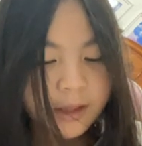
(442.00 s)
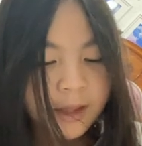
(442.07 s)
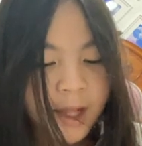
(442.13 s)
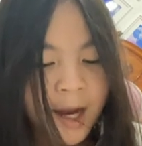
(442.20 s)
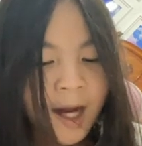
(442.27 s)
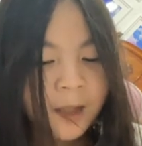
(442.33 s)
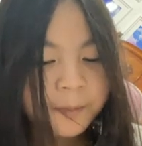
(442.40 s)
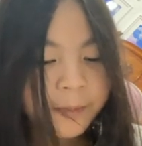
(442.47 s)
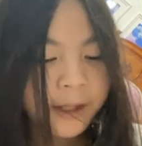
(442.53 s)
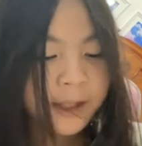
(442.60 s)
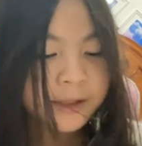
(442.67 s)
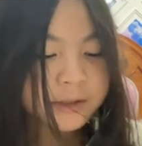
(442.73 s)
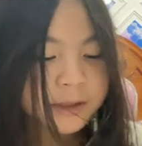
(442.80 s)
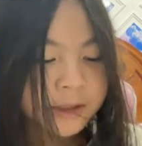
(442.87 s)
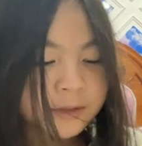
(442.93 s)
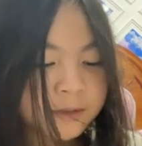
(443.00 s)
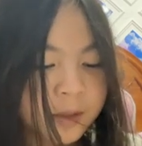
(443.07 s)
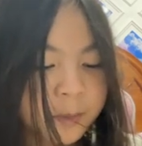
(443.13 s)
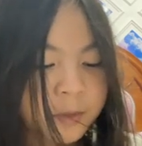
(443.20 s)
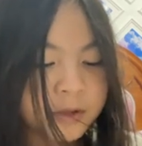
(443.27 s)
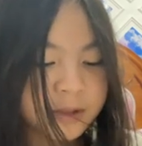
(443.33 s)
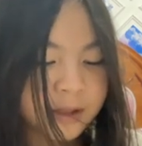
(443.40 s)
had painted the
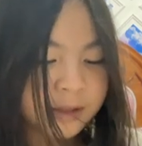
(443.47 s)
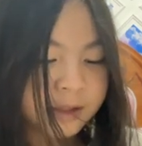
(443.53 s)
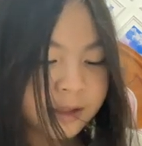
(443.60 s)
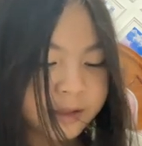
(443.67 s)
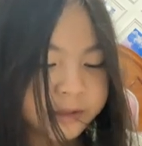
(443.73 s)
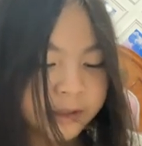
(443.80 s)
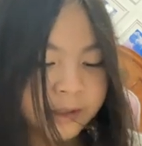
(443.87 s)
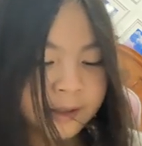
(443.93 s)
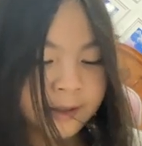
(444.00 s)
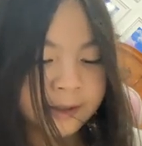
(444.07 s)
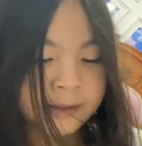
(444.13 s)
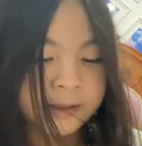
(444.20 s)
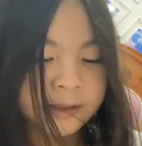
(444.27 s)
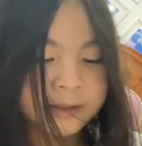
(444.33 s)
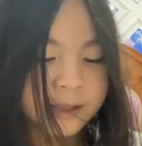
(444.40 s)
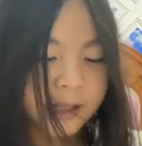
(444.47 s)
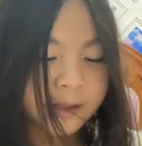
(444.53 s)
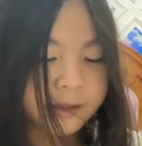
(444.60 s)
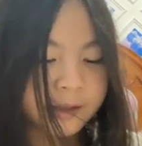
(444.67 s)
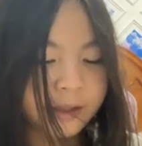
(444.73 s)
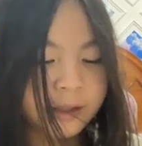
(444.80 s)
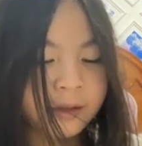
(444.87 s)
Mona Lisa in
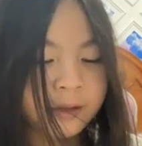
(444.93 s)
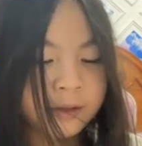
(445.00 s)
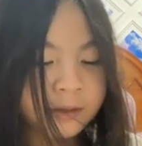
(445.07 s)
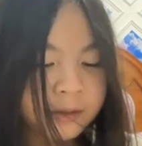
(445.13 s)
Italy,